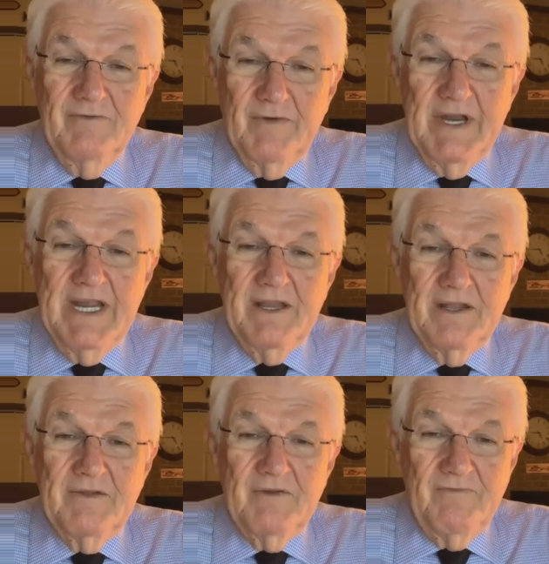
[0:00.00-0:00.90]
Friend,
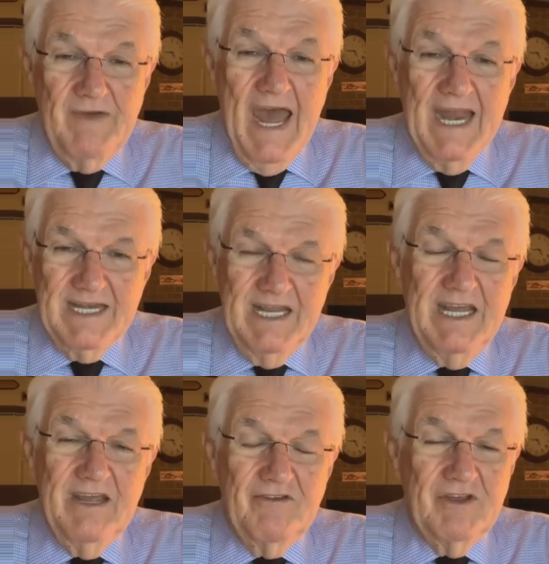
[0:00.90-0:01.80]
the fact
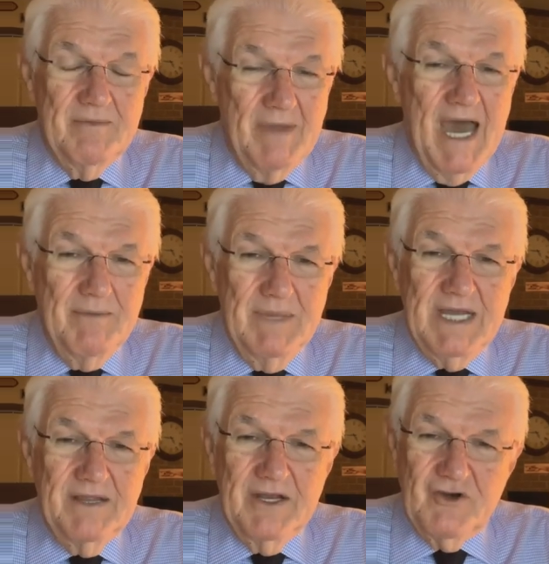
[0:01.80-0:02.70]
is it might
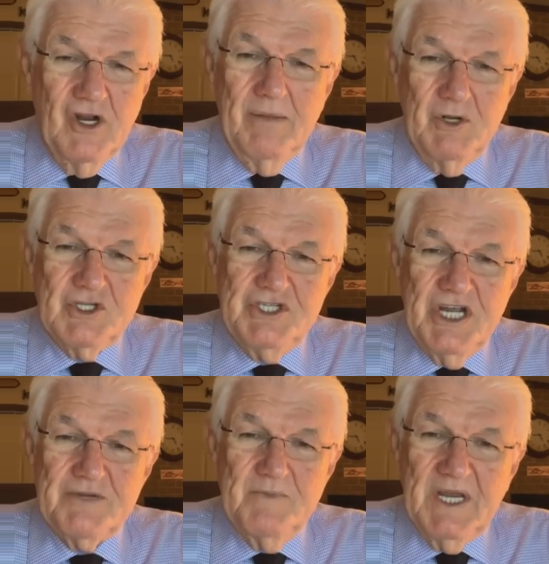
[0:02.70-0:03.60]
be that troubles
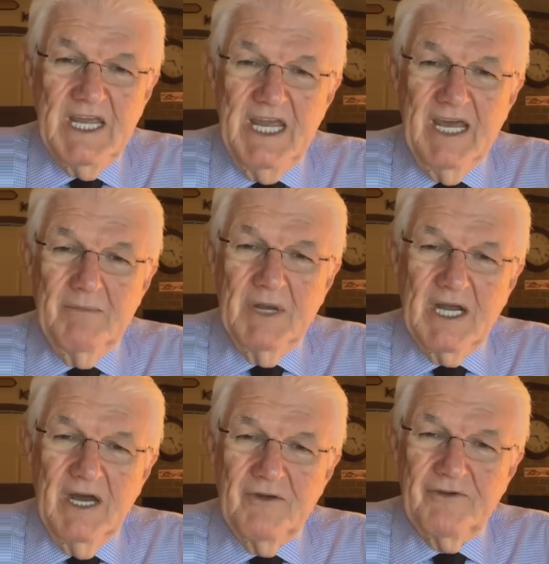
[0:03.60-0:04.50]
just begin
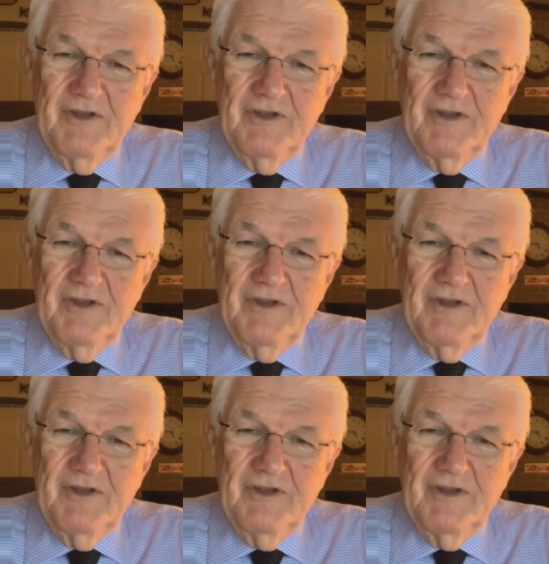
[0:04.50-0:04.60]
because